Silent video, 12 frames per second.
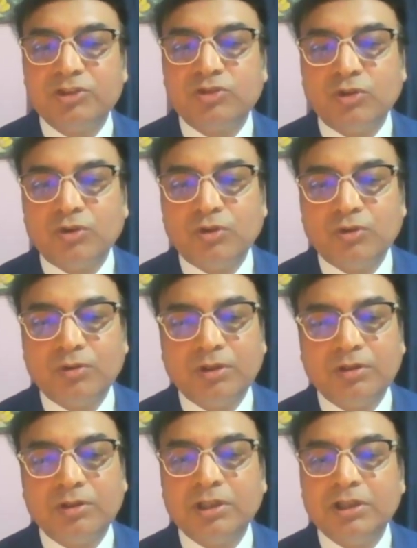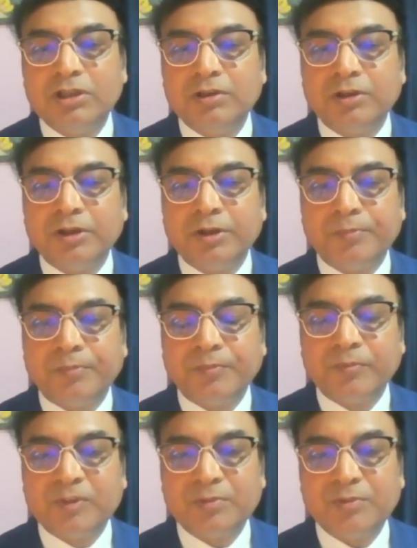So
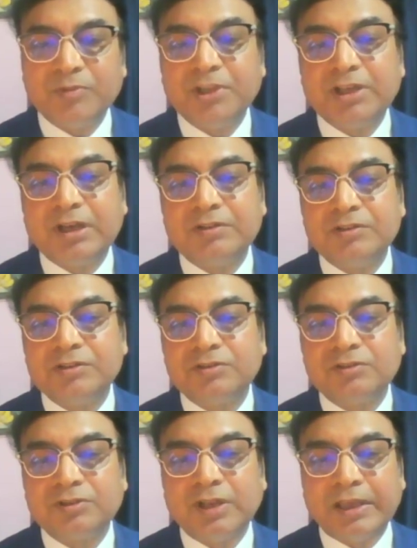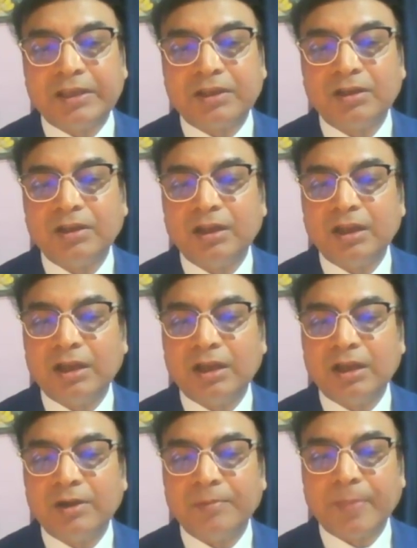some of the countries like
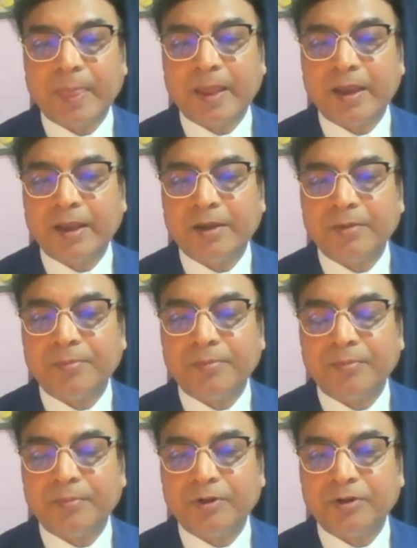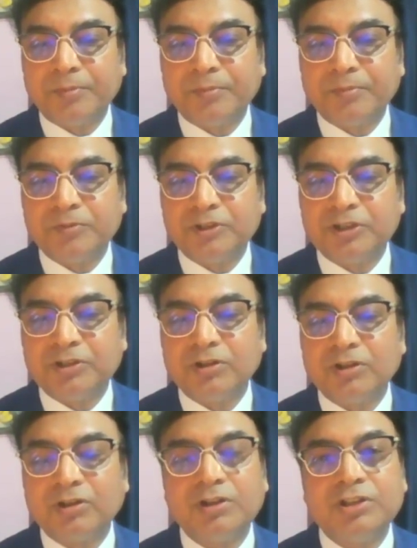the
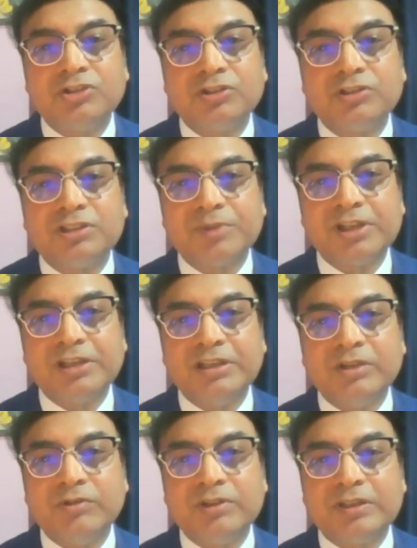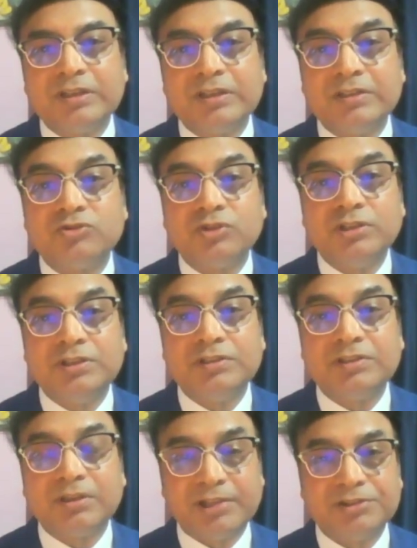conditions, especially USA, is
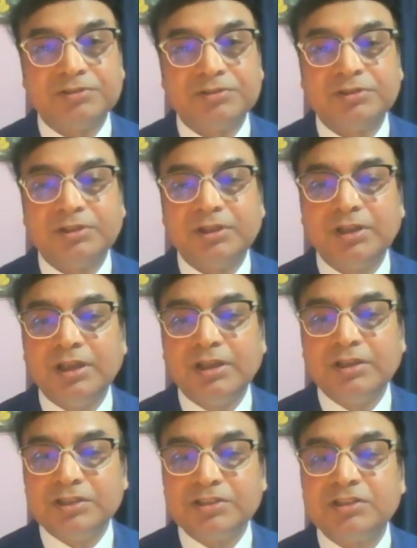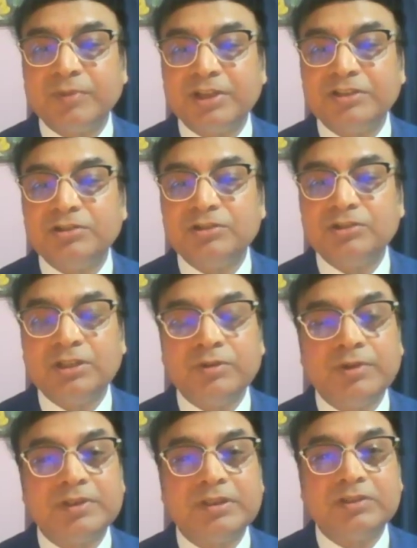27th. Just imagine,
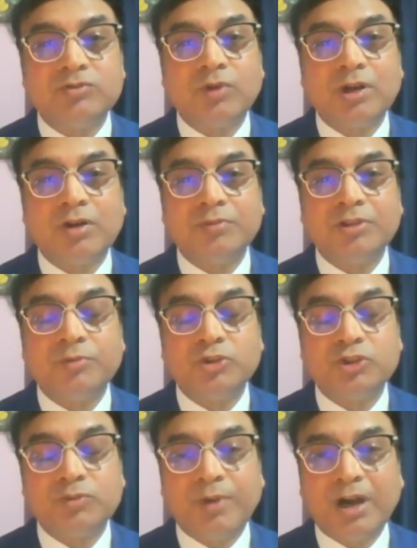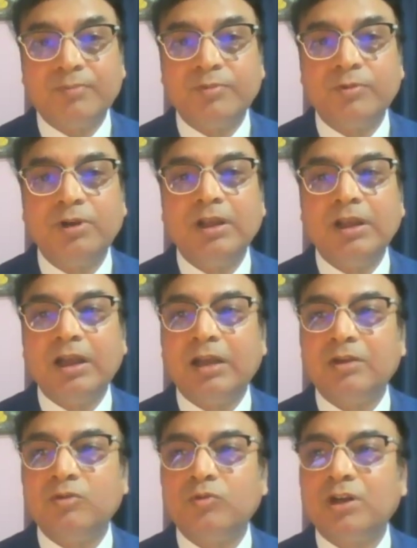USA is one of the most powerful
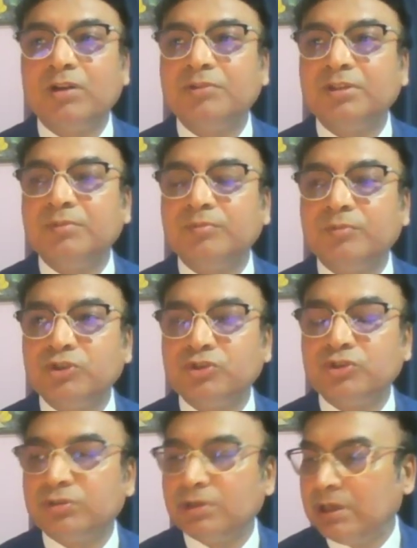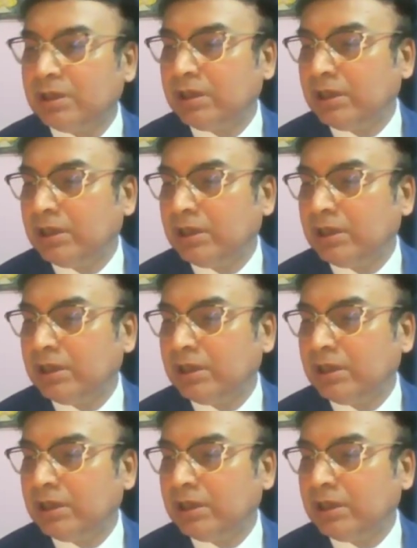and one of the most